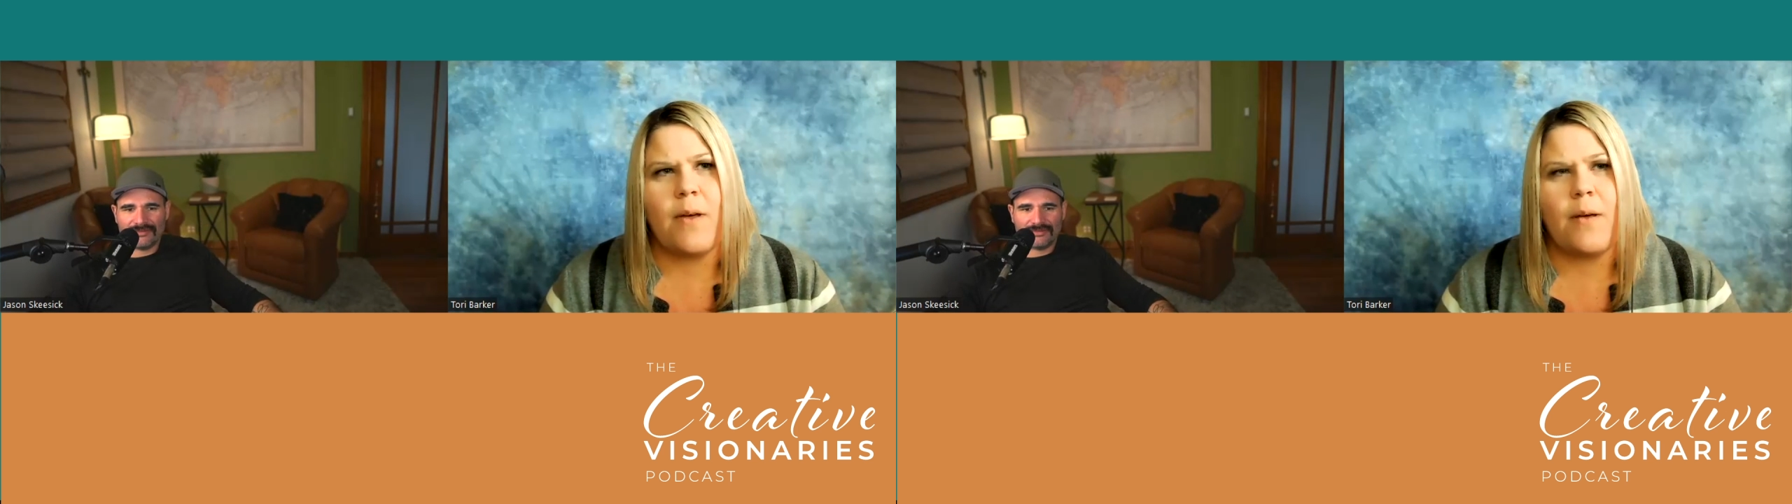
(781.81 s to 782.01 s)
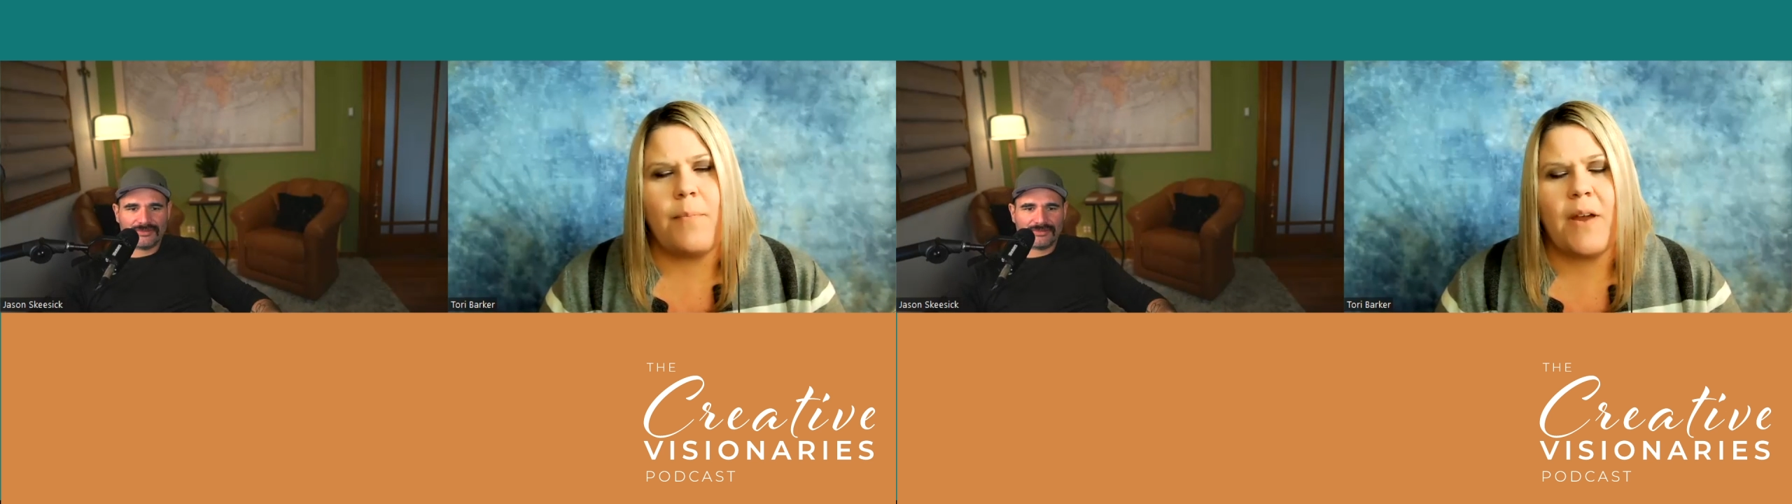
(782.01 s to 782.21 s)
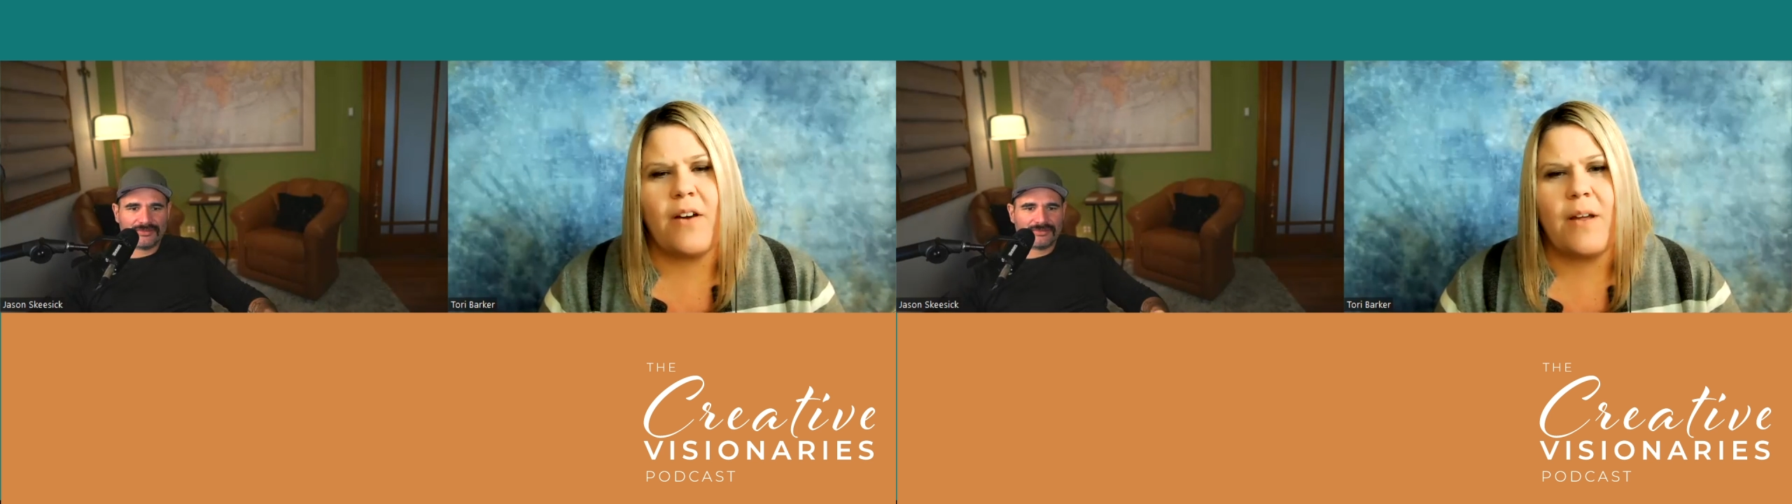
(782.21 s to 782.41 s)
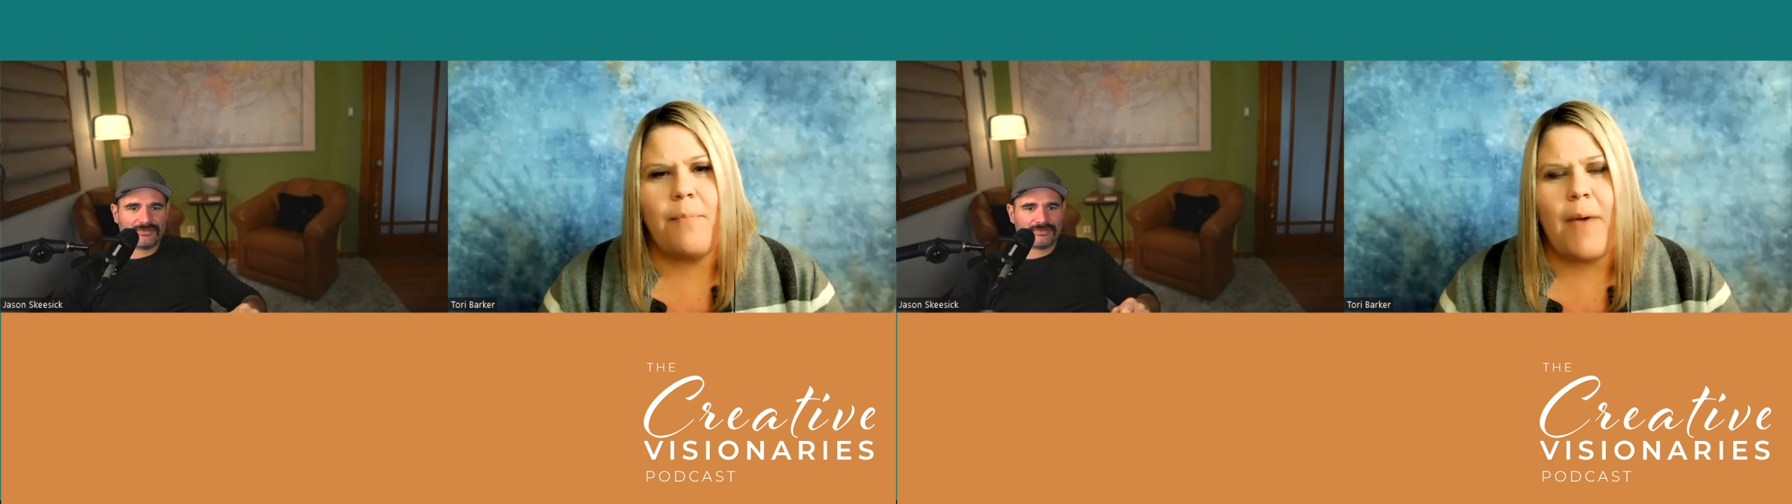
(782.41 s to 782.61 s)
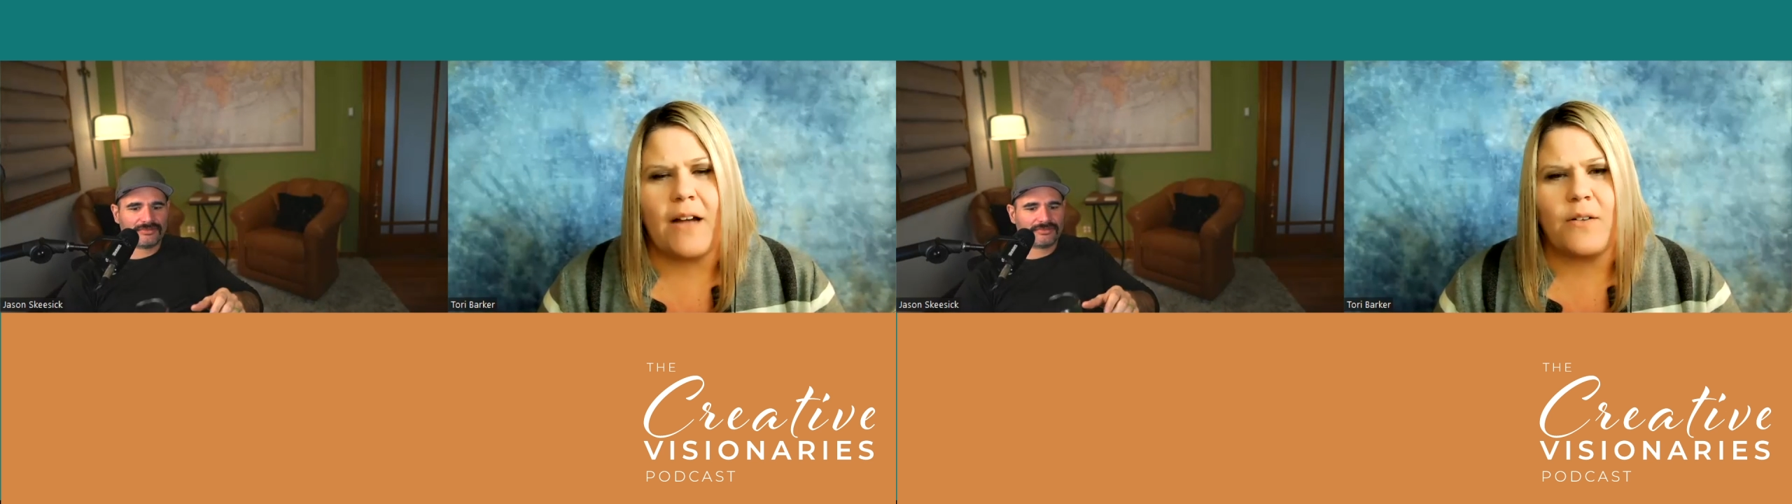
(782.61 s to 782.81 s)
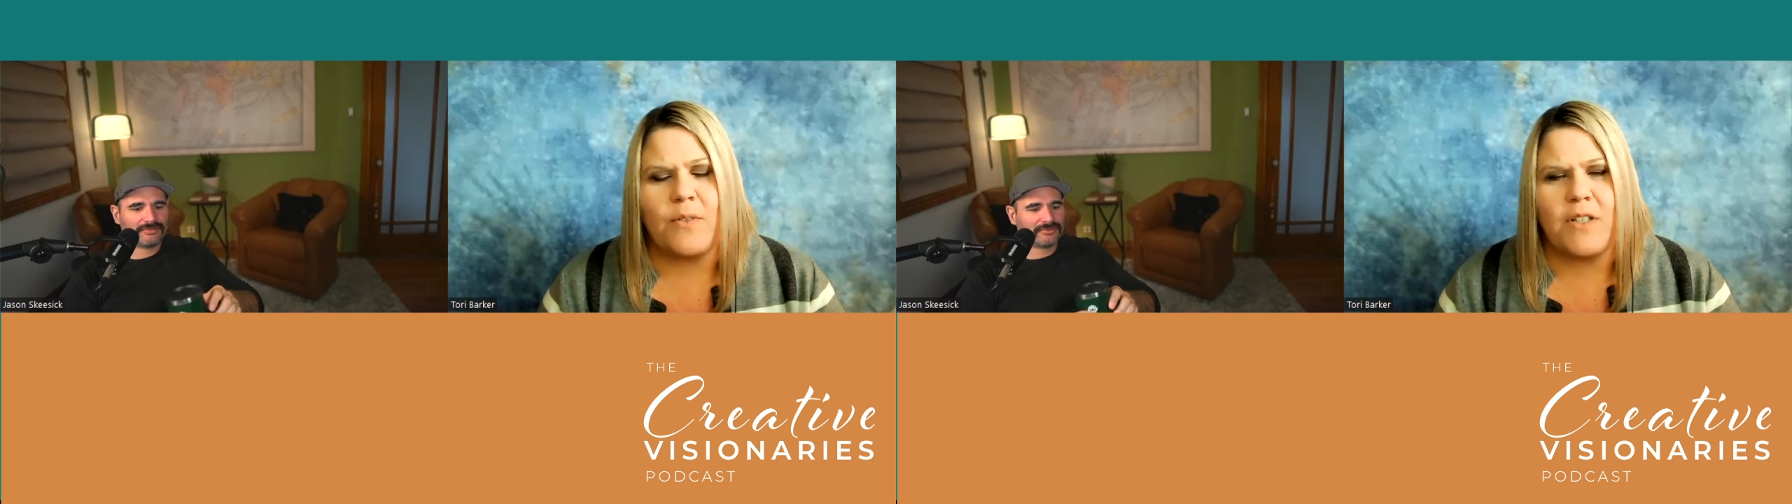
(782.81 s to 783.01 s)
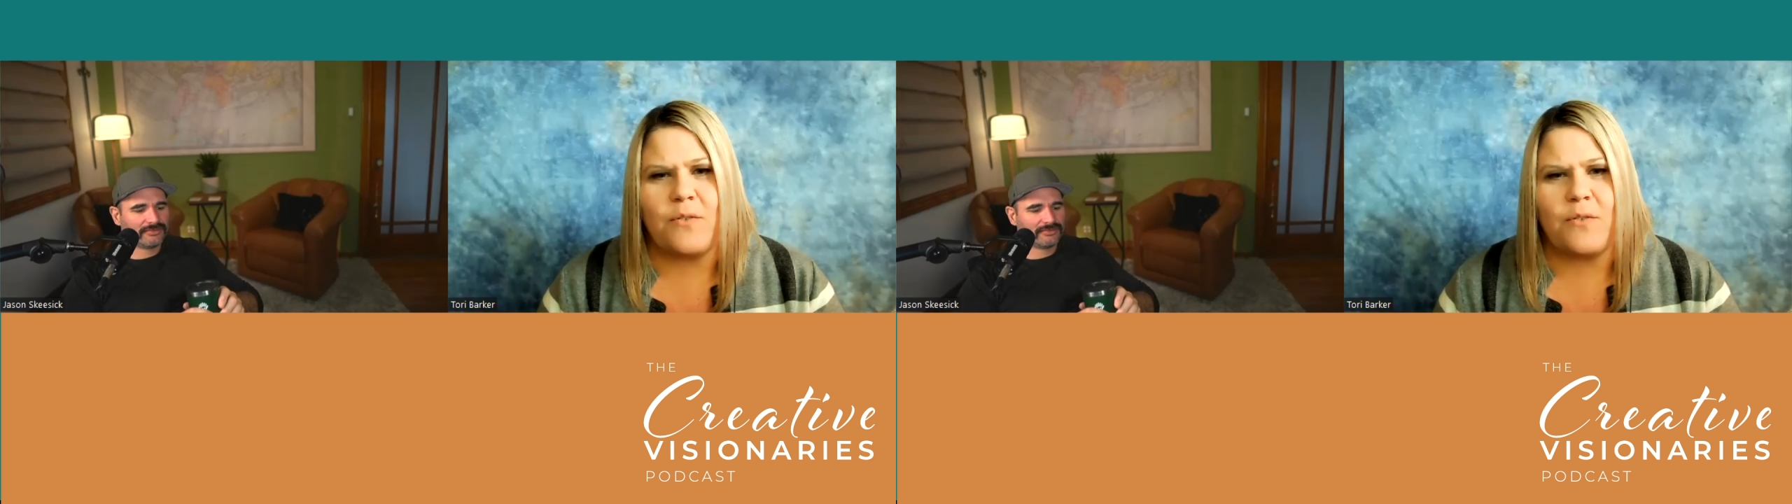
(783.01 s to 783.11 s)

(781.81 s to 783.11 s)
a bigger impact when